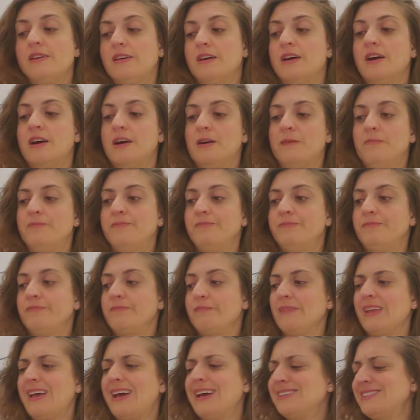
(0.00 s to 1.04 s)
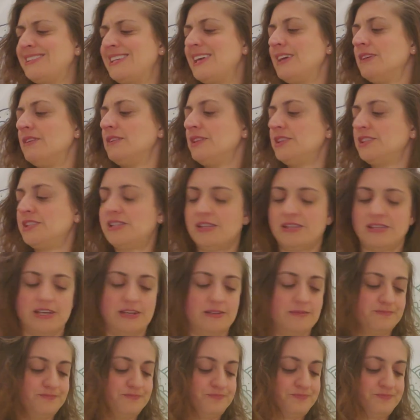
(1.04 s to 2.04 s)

Um, see, this is the thing.